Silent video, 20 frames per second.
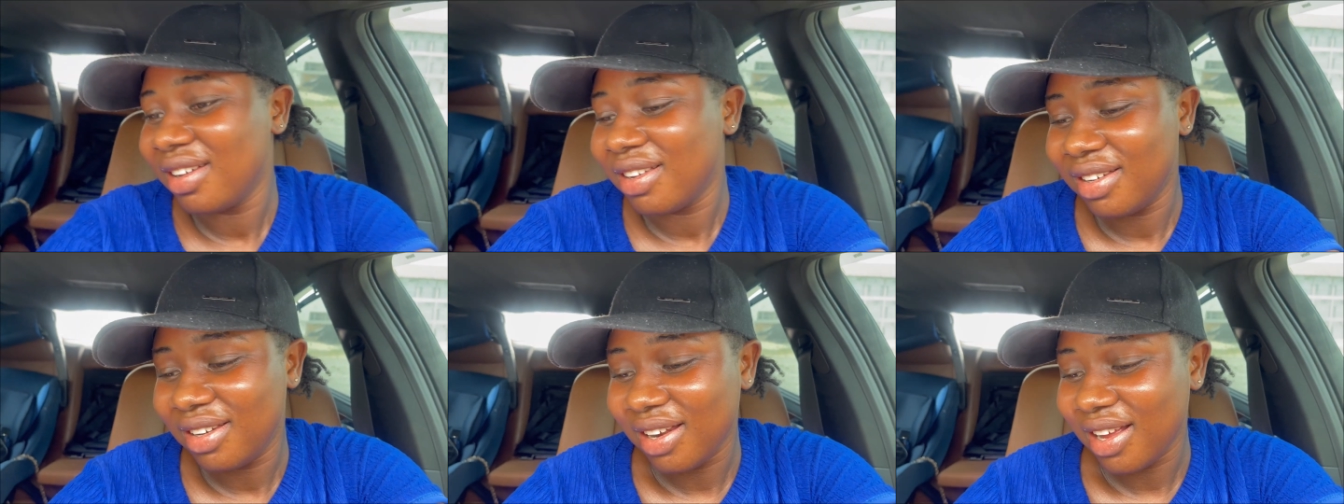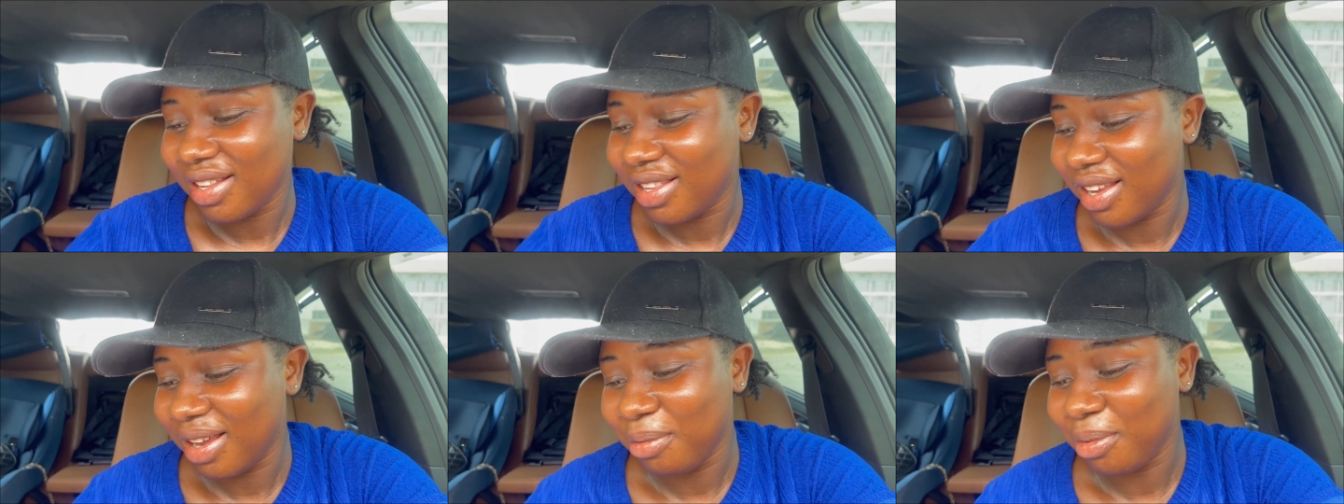
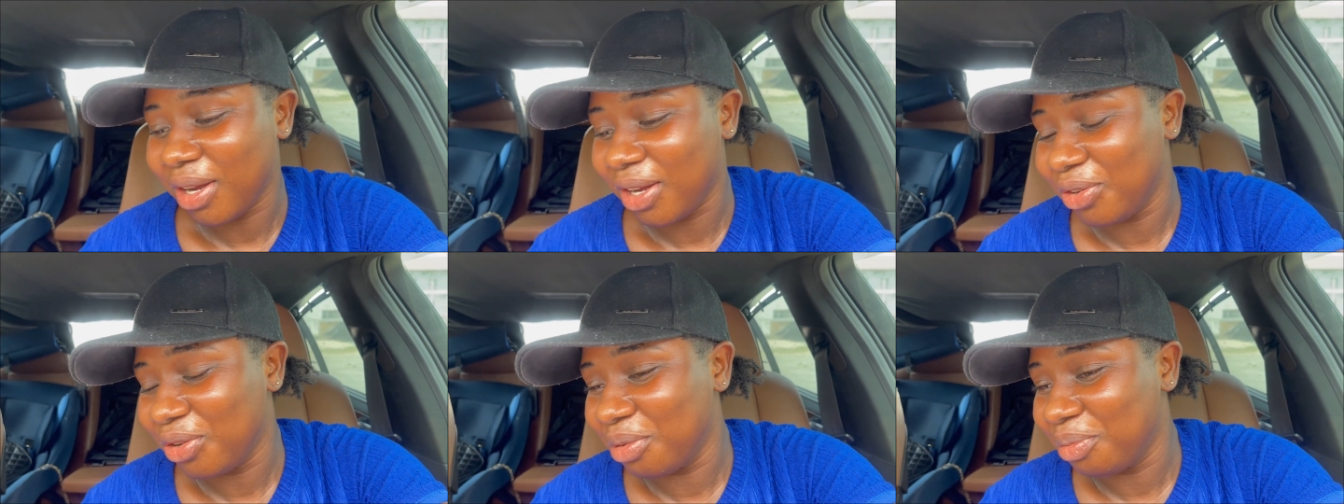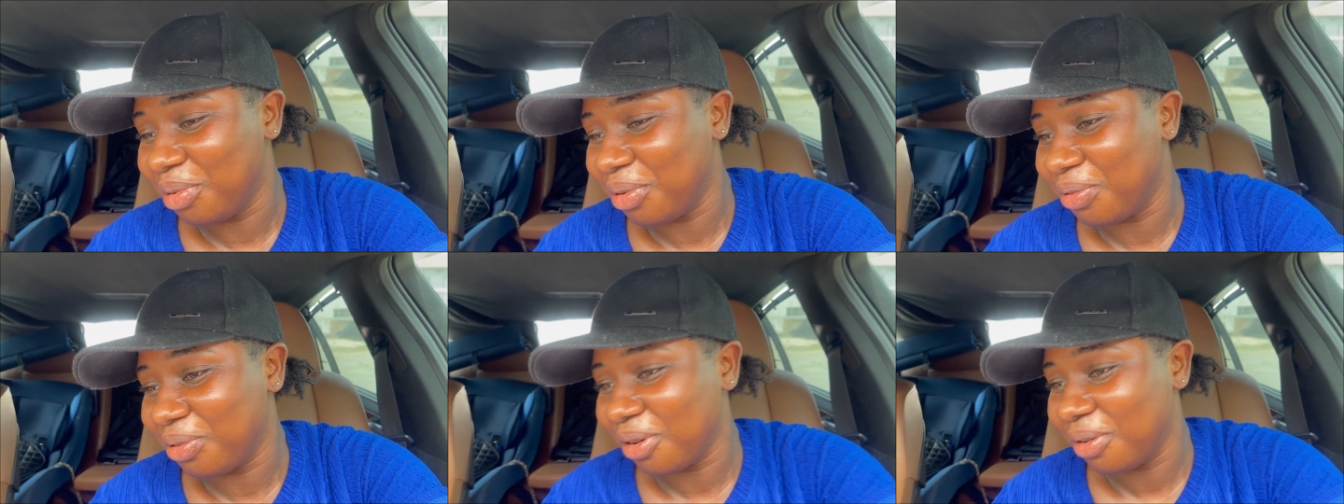that time
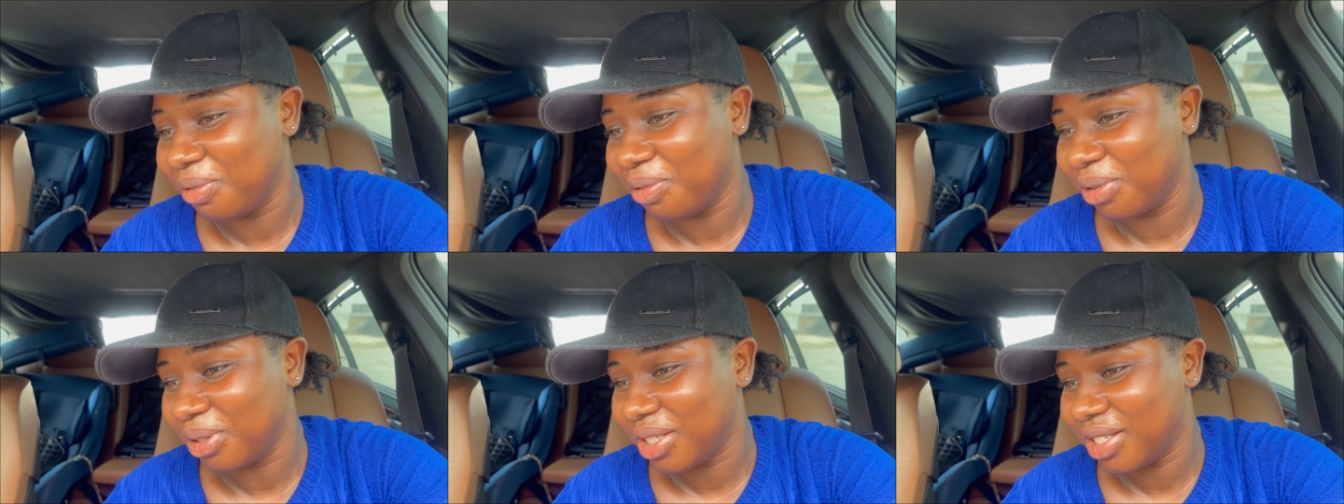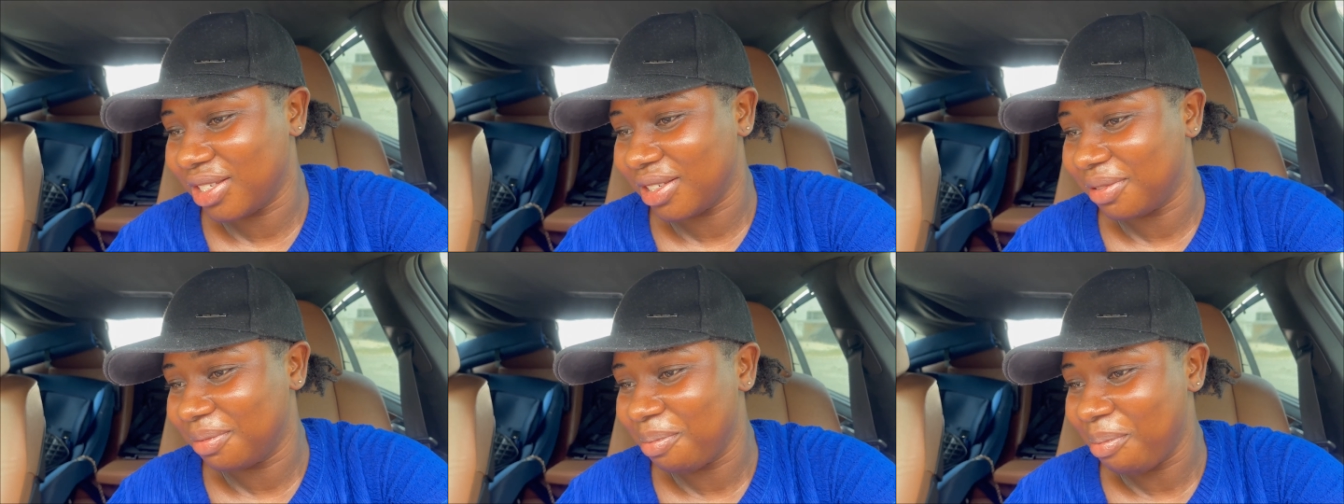cannot be
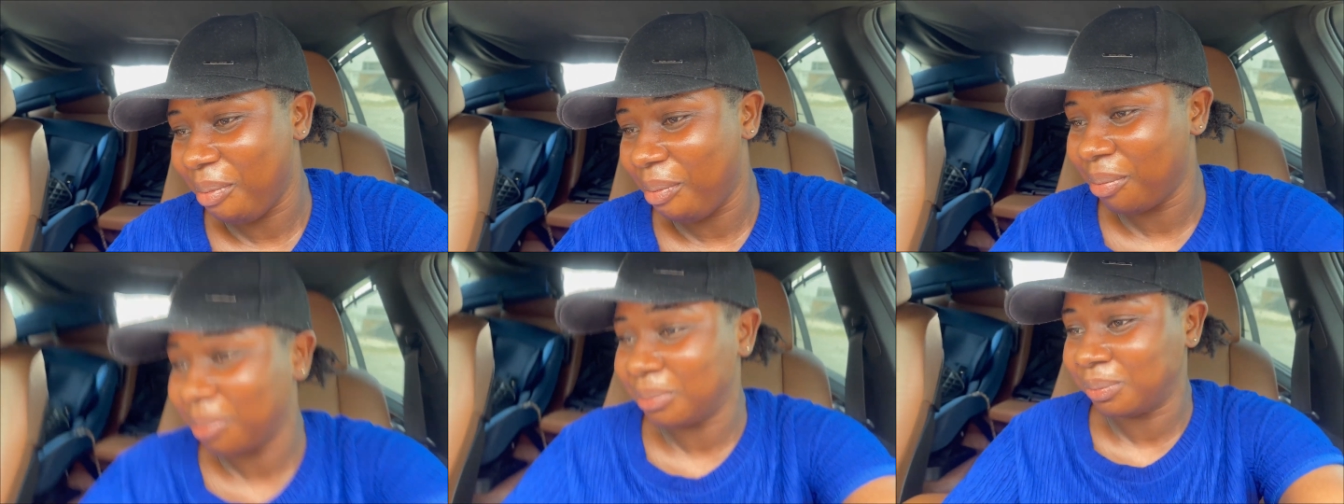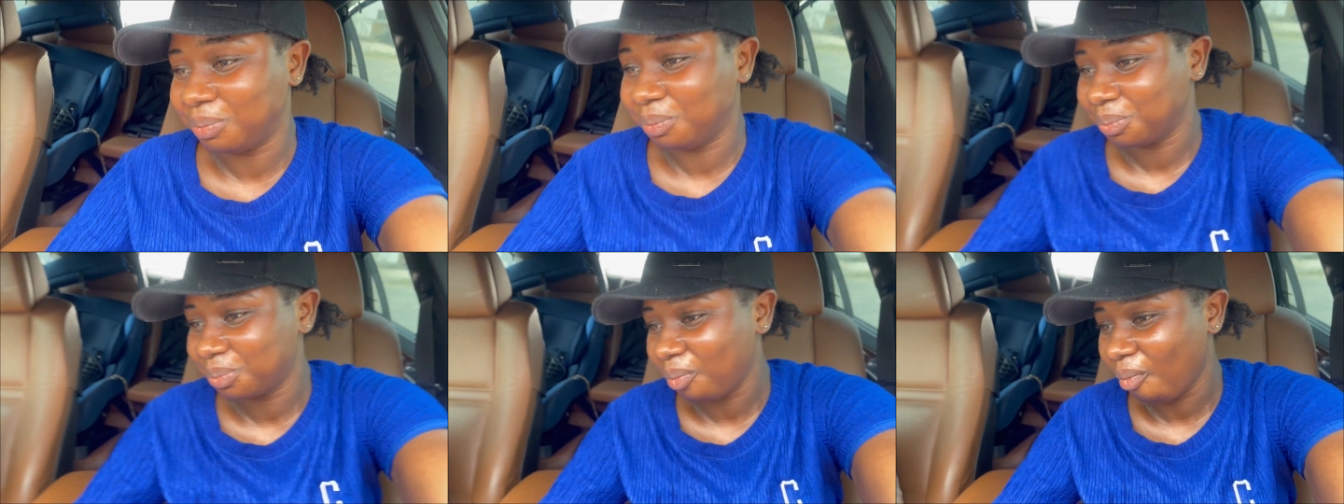414
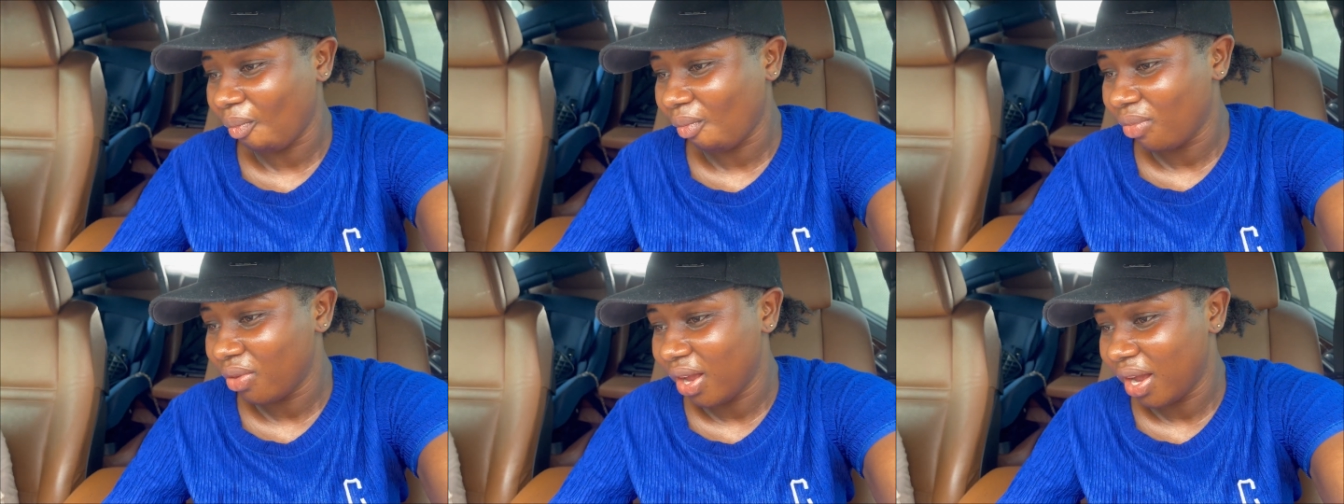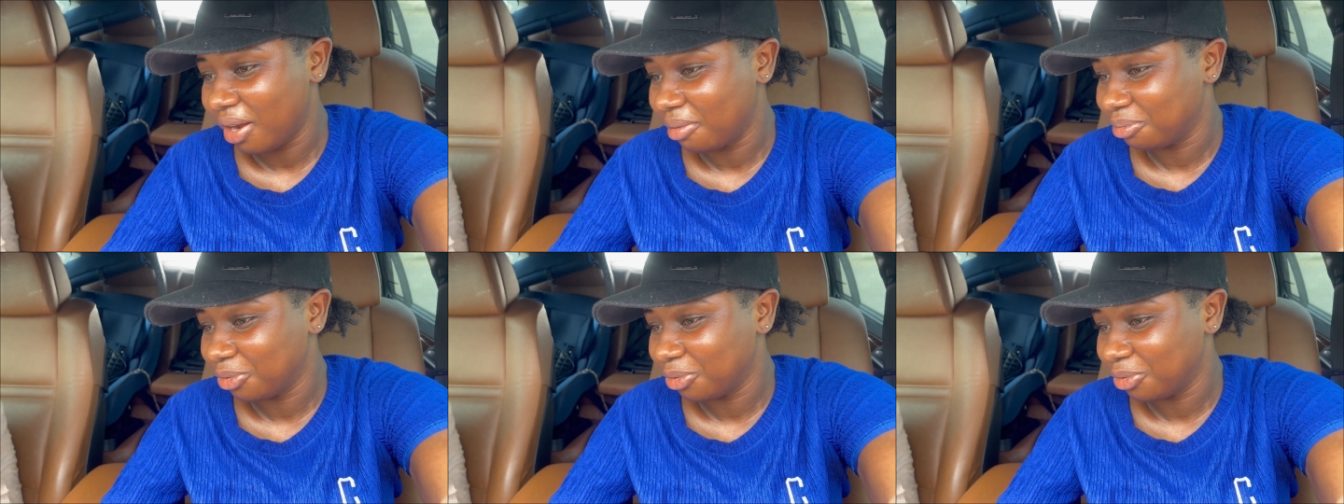hmm.